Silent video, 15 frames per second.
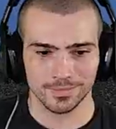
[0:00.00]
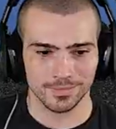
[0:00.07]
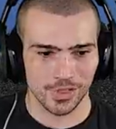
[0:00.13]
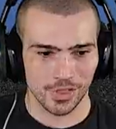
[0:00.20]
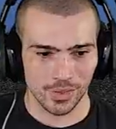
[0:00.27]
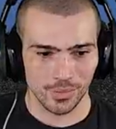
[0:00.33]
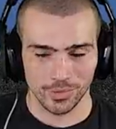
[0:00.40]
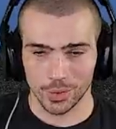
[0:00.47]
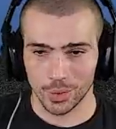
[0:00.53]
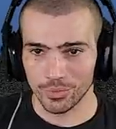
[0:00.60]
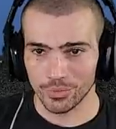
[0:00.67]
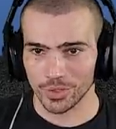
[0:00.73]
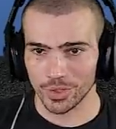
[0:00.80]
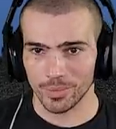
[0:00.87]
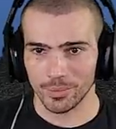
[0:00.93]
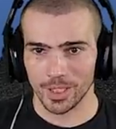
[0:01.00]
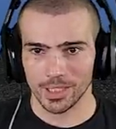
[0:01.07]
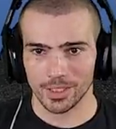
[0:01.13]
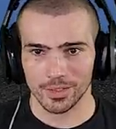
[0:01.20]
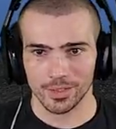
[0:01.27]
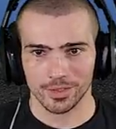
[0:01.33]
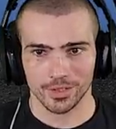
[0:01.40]
So, overall,
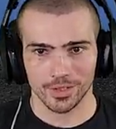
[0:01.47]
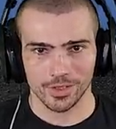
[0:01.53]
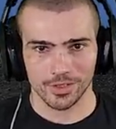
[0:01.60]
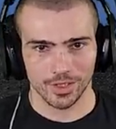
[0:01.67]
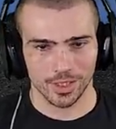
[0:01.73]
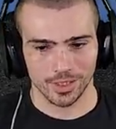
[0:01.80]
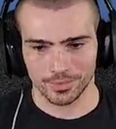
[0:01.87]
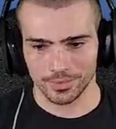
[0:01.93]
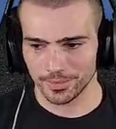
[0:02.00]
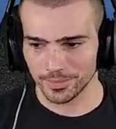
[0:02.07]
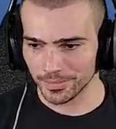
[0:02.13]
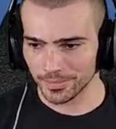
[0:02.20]
man, good stuff.